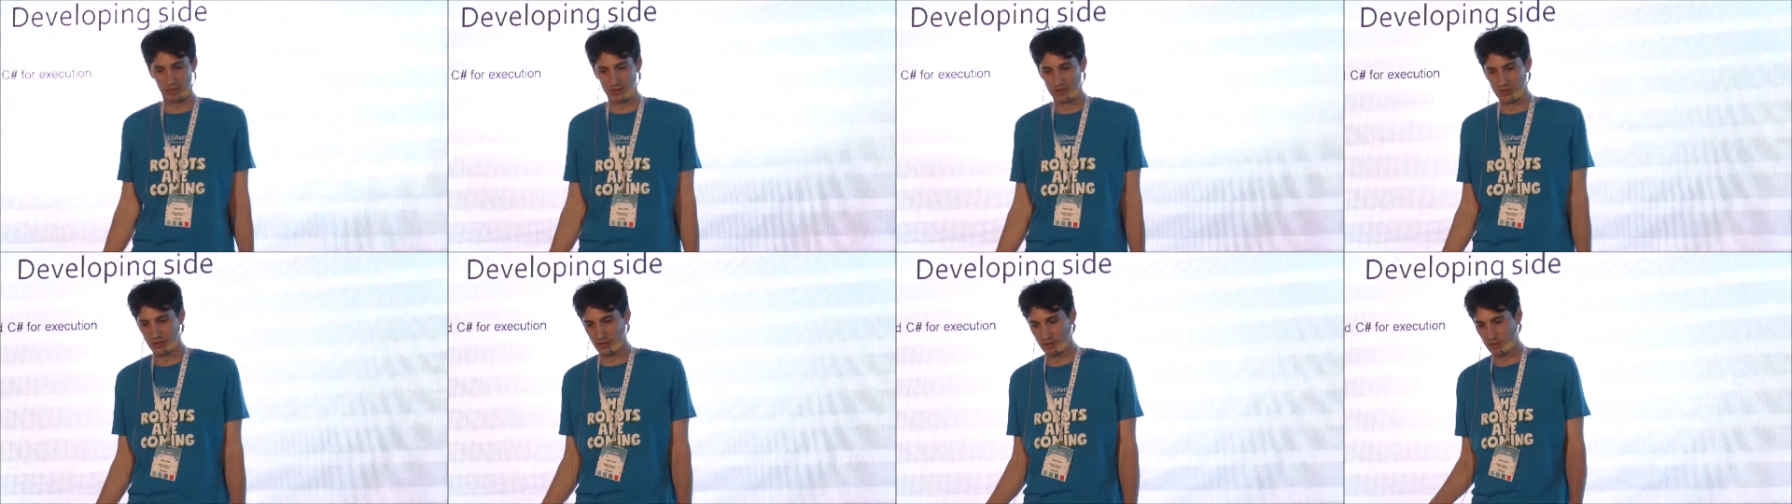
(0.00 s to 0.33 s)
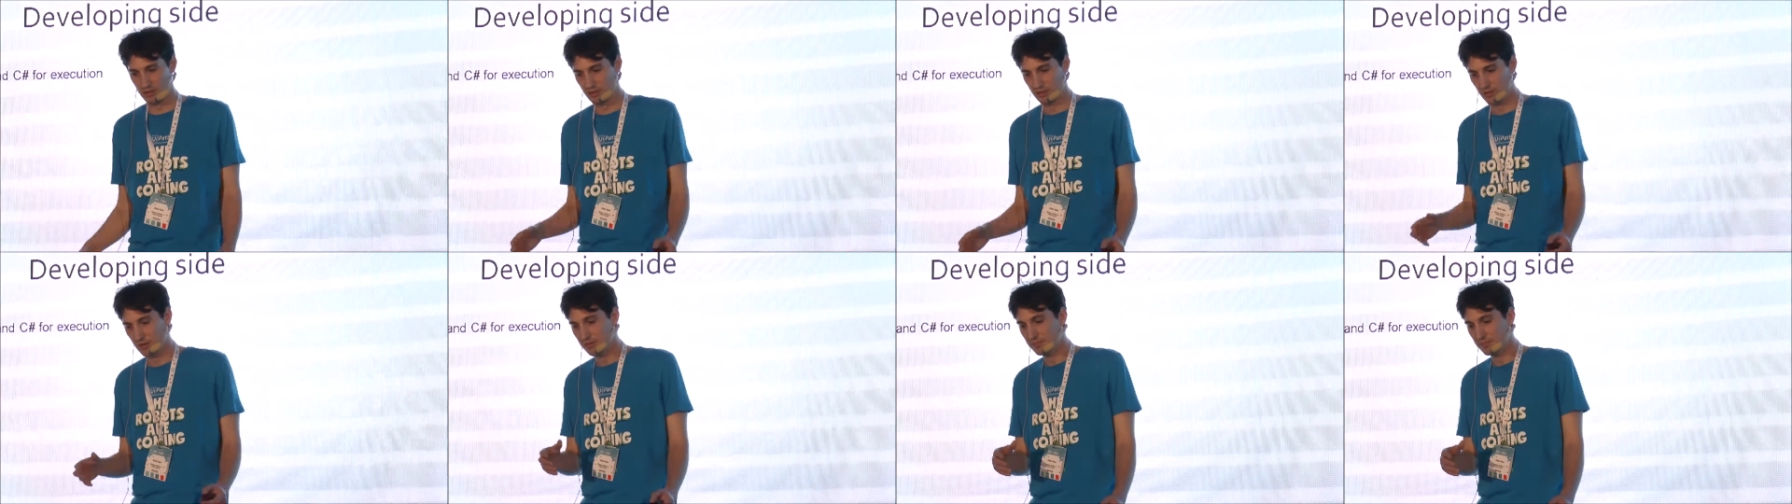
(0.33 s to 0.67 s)

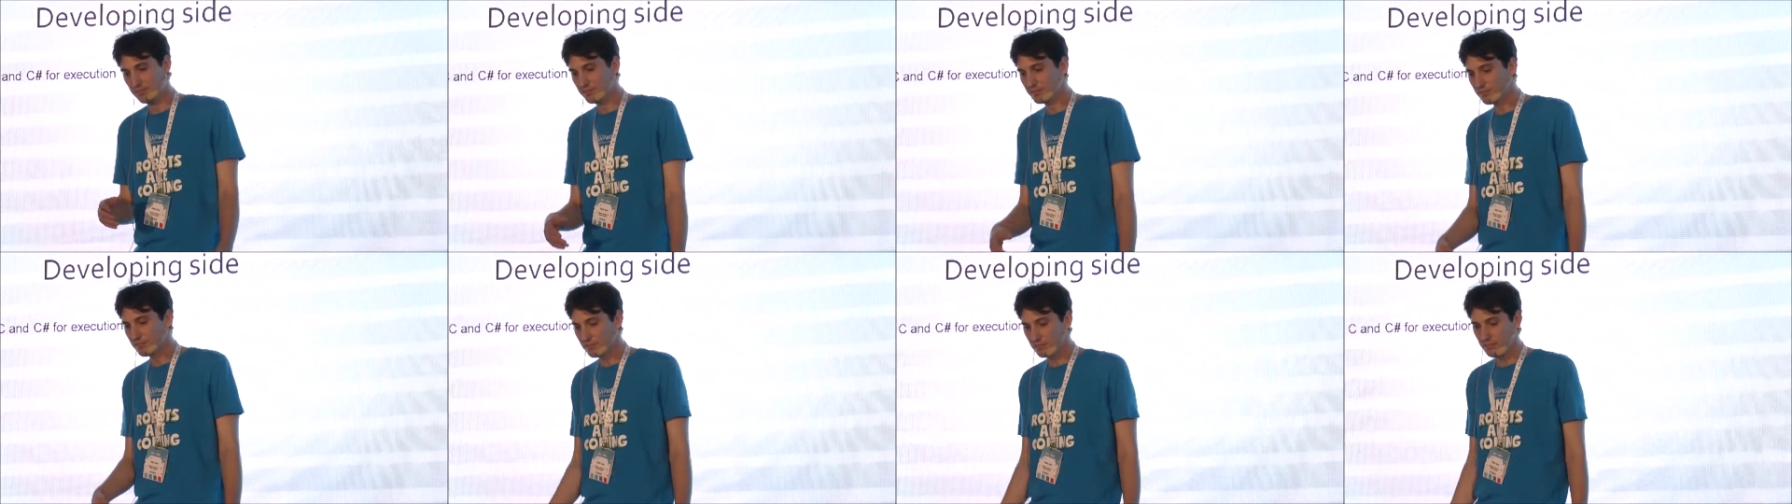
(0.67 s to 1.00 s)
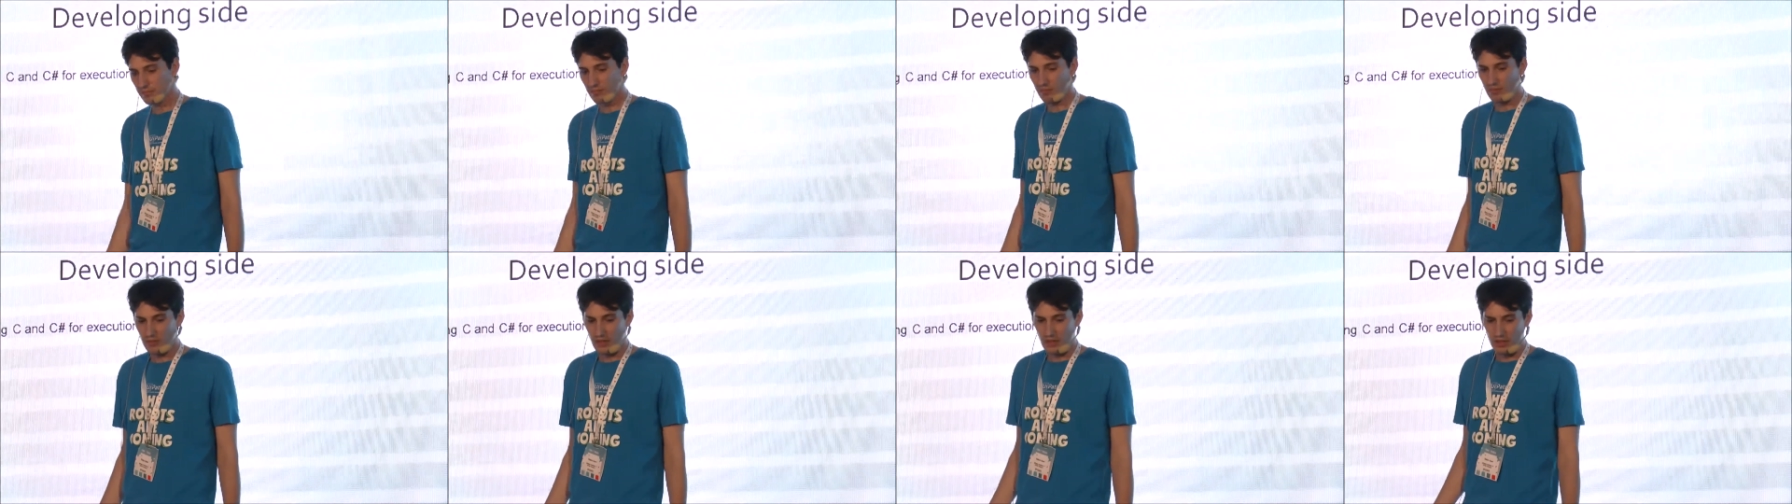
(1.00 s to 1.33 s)
So
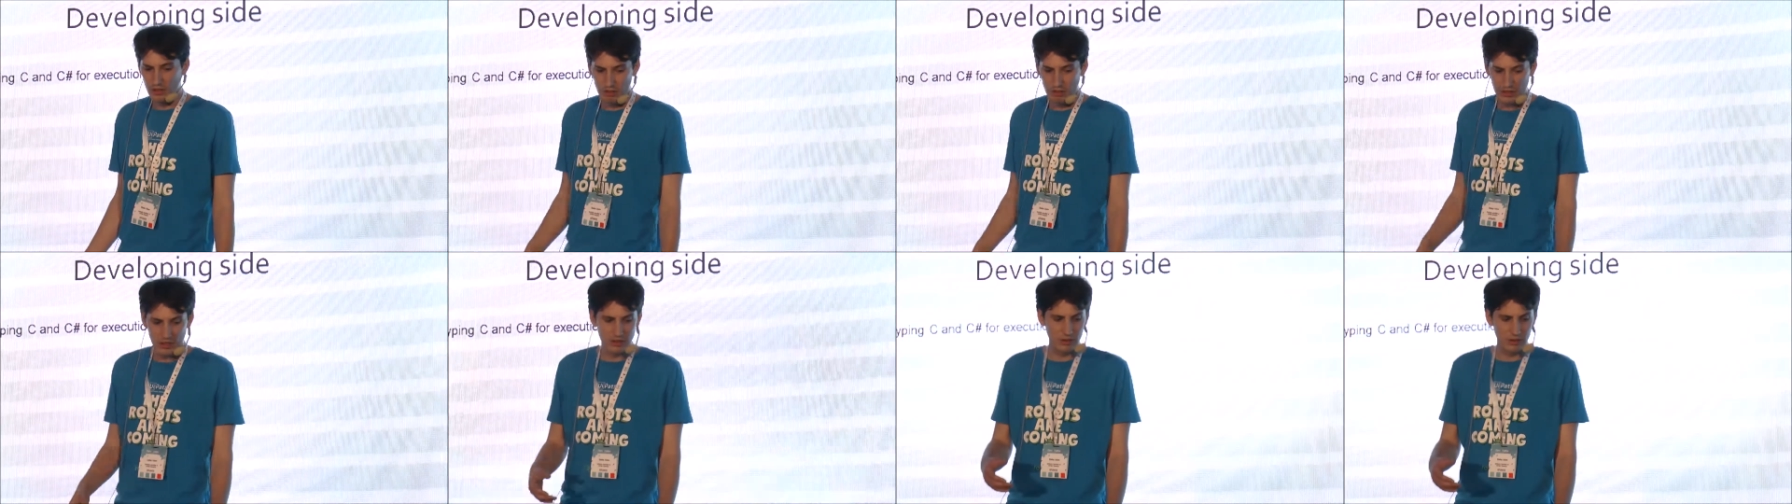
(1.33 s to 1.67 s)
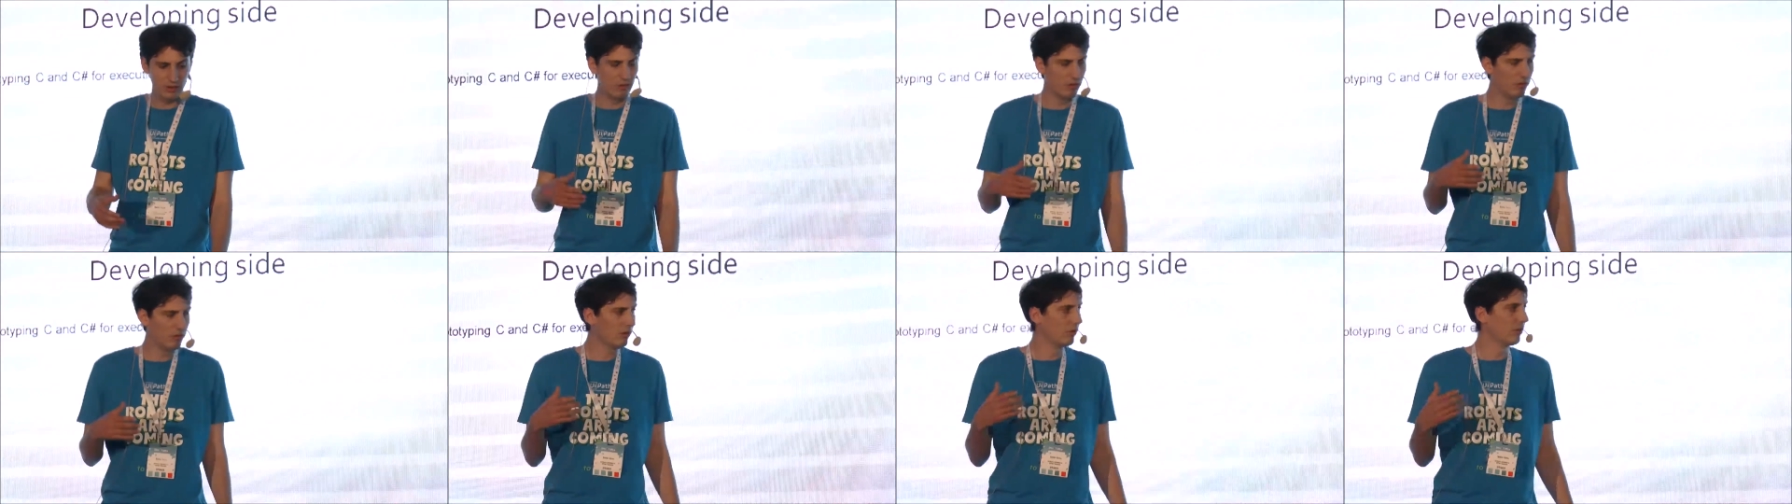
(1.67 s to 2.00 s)
you can
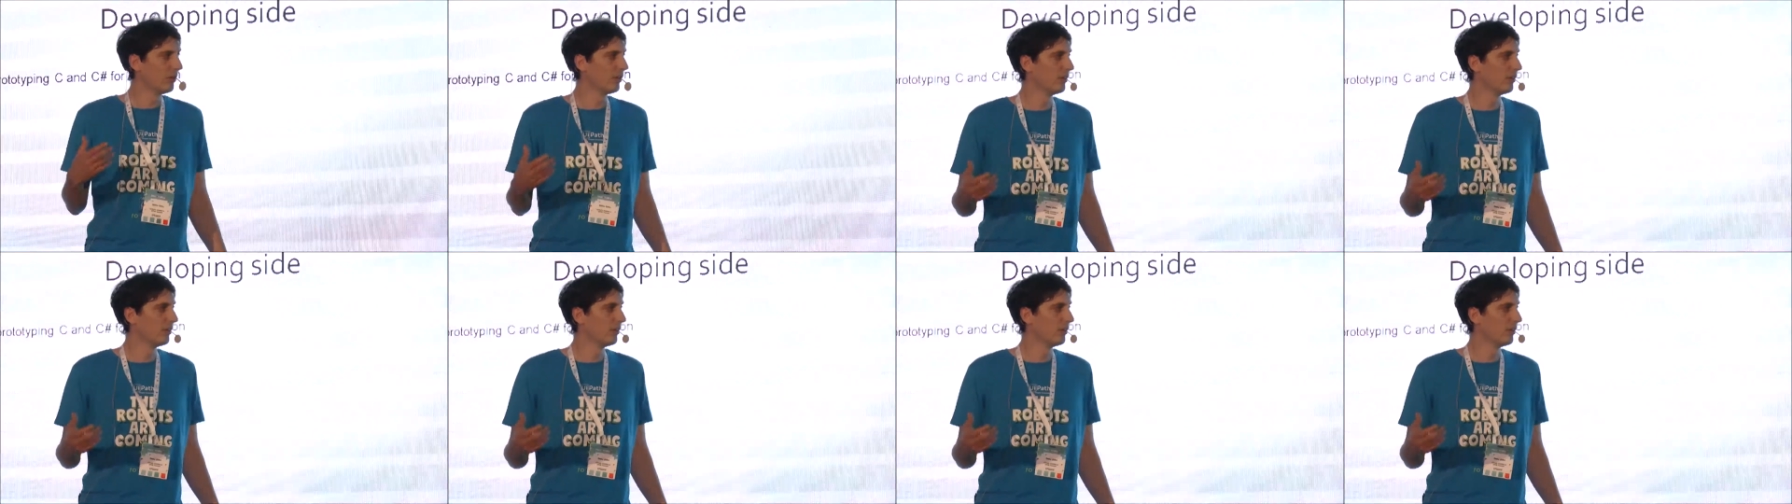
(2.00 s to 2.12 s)
do